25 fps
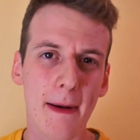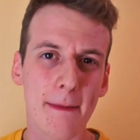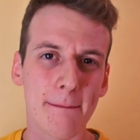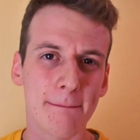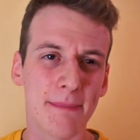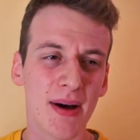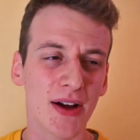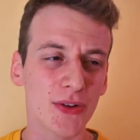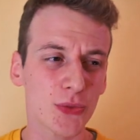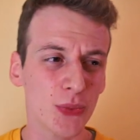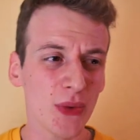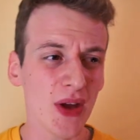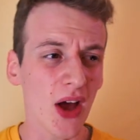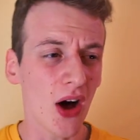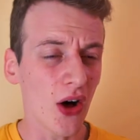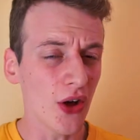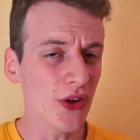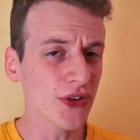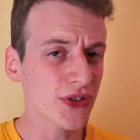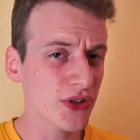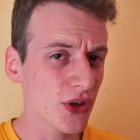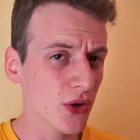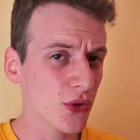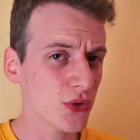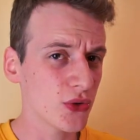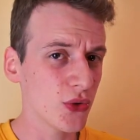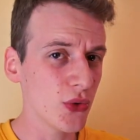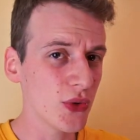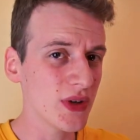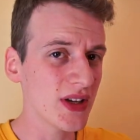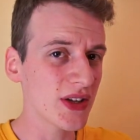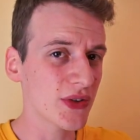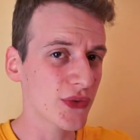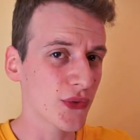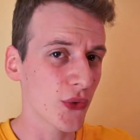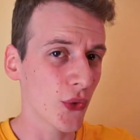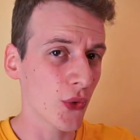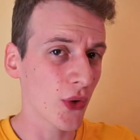but we also do
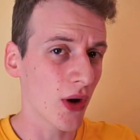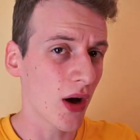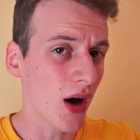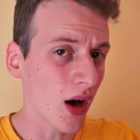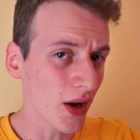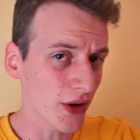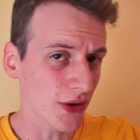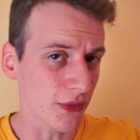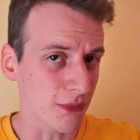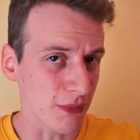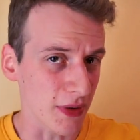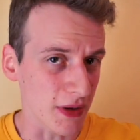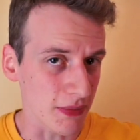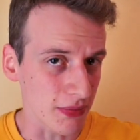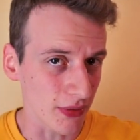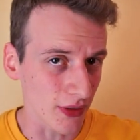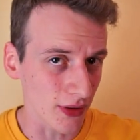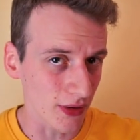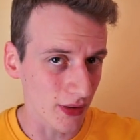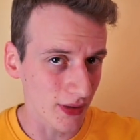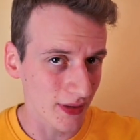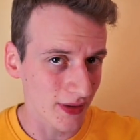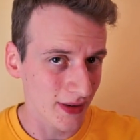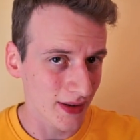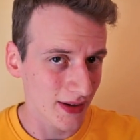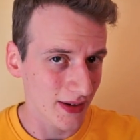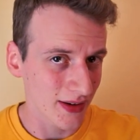this for other people.